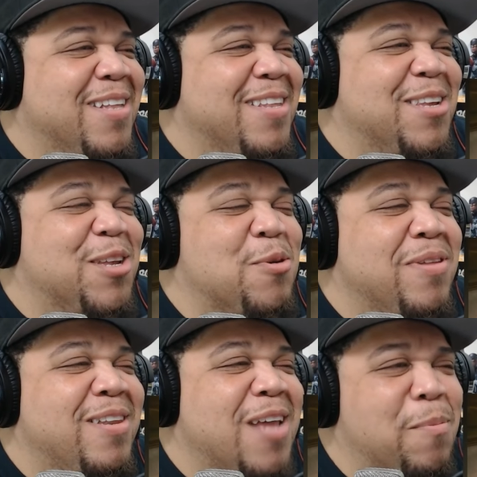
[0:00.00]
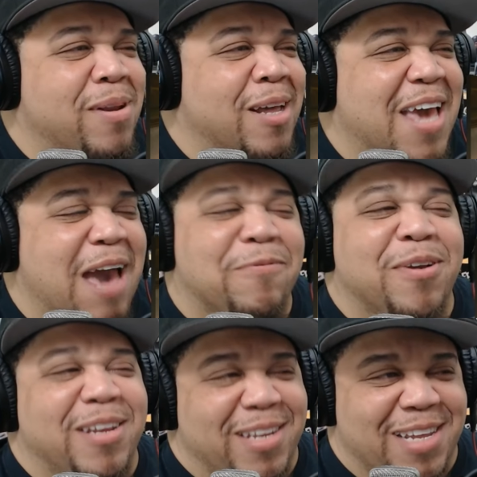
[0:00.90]
So the double up,
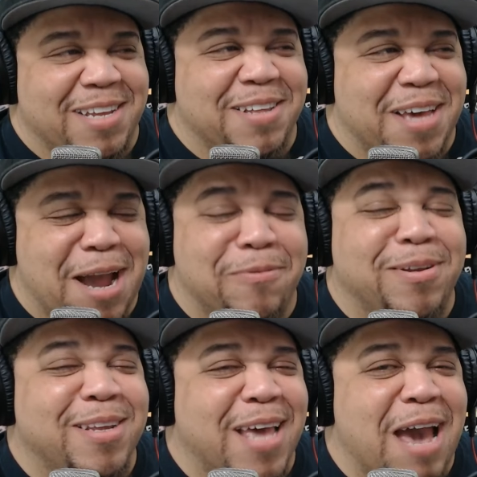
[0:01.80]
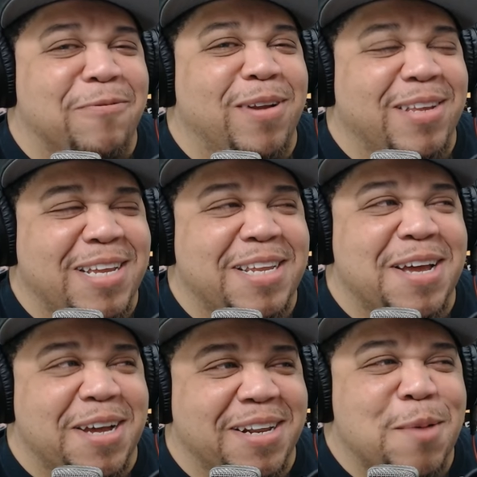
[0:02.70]
effortlessly, effortlessly
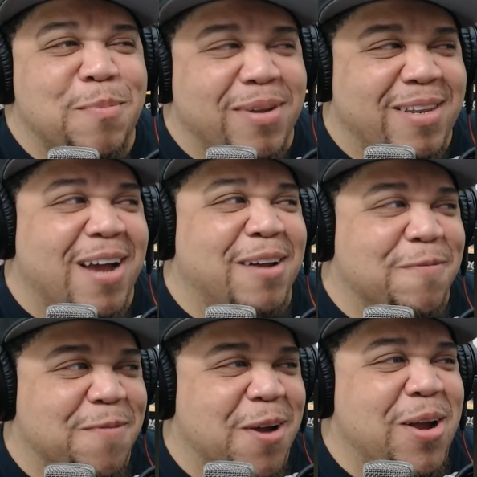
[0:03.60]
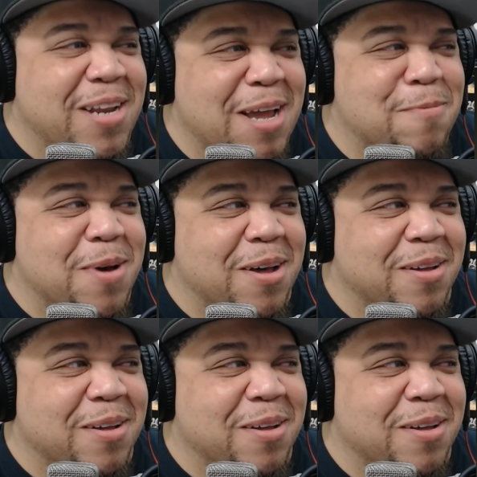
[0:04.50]
done, but done very damn well.